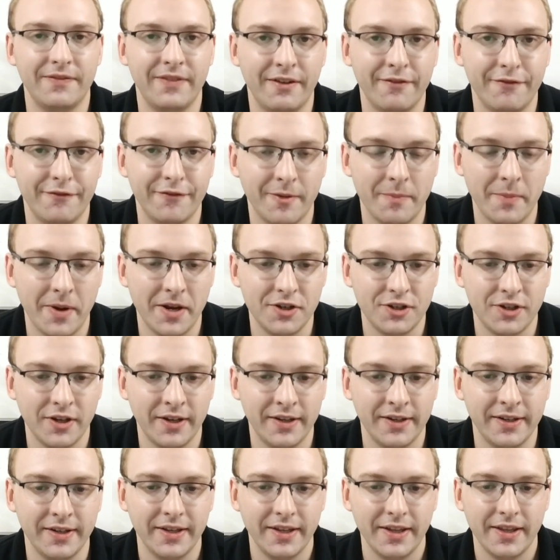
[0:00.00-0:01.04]

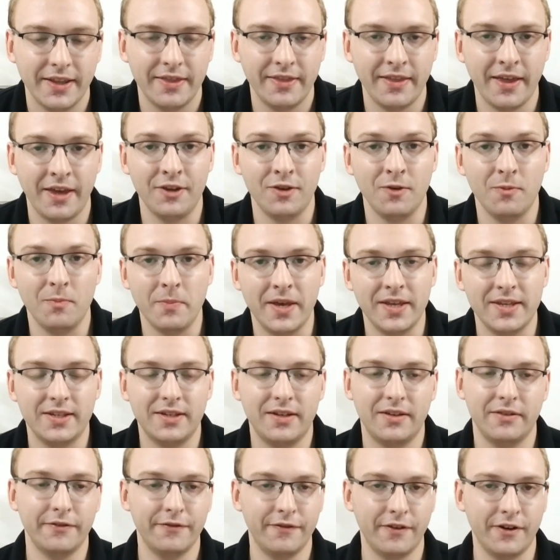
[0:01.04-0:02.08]
information that you
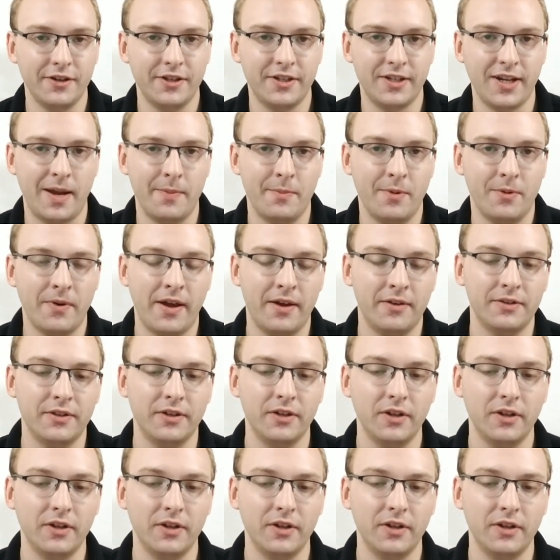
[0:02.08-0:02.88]
missed the first time around.